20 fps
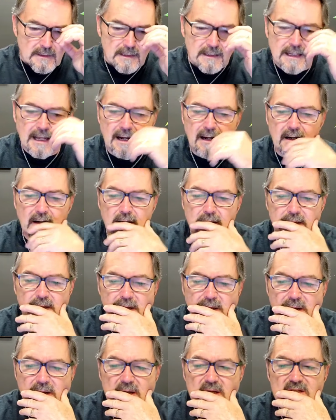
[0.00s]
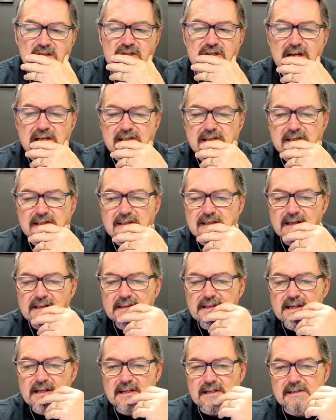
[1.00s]
Now, Jesus said
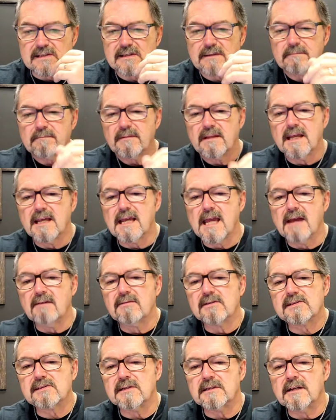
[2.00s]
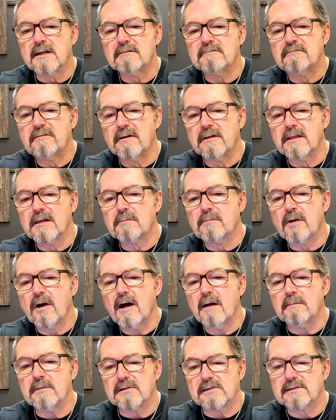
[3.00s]
this. He gave us an unfailing
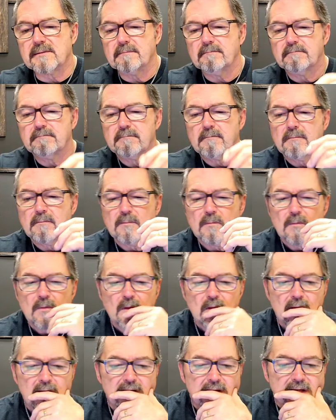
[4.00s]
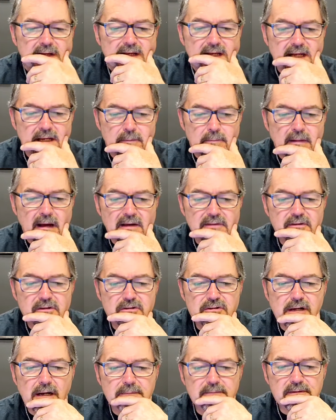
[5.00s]
promise in Matthew
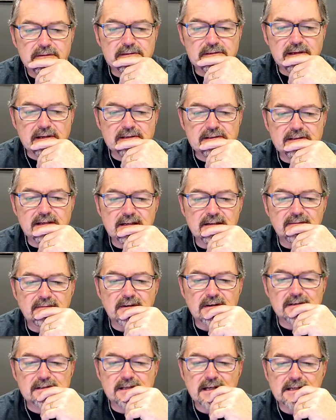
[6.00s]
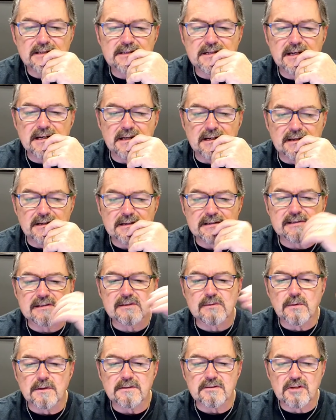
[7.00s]
chapter 16 and verse 18. This
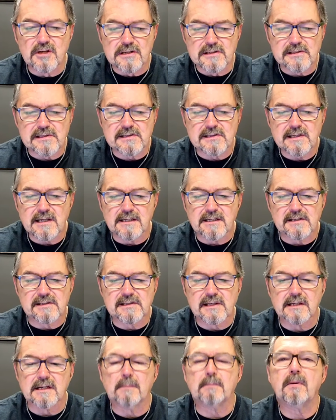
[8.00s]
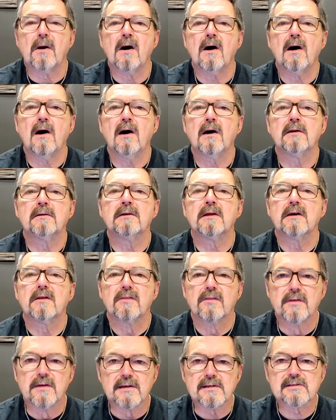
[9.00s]
is what Jesus said. He said, upon
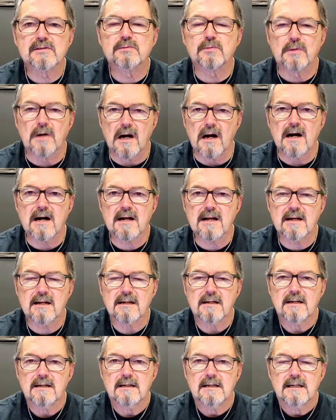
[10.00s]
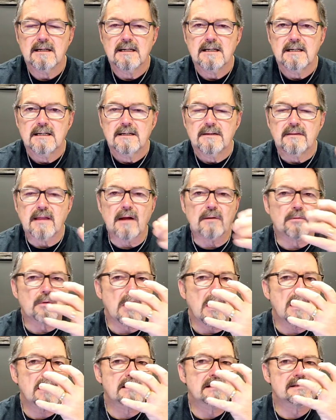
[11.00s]
this rock, that
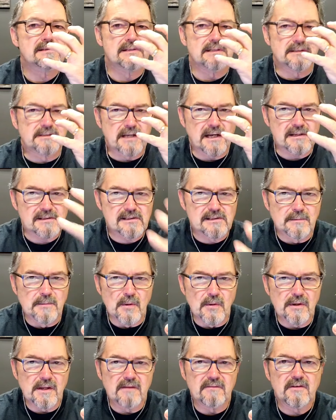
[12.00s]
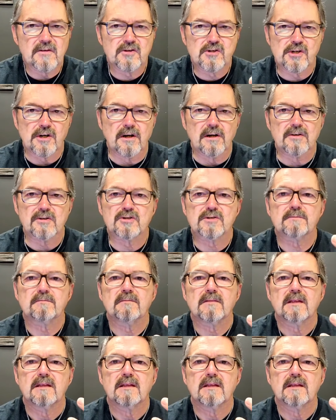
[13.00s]
rock is the testimony of the church,